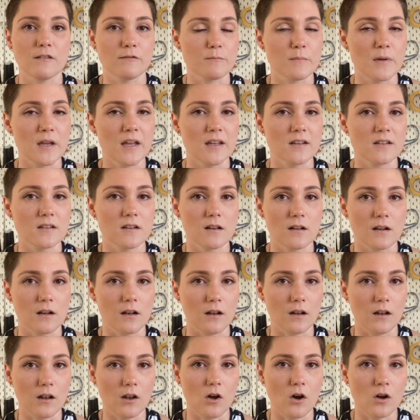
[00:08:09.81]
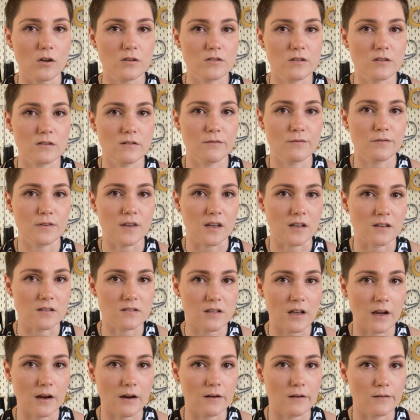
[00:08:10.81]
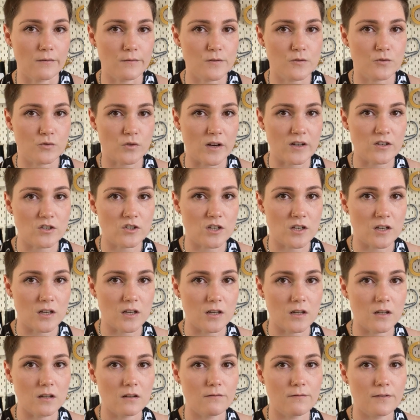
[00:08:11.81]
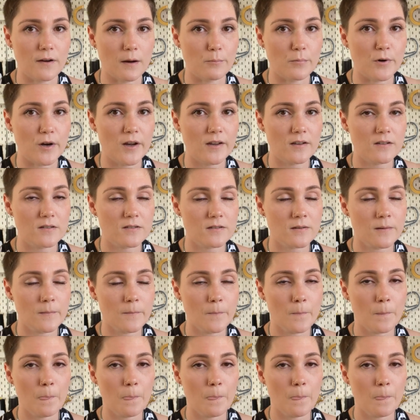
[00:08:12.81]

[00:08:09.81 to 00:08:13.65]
I've made a lot of things out of stretchy fabrics.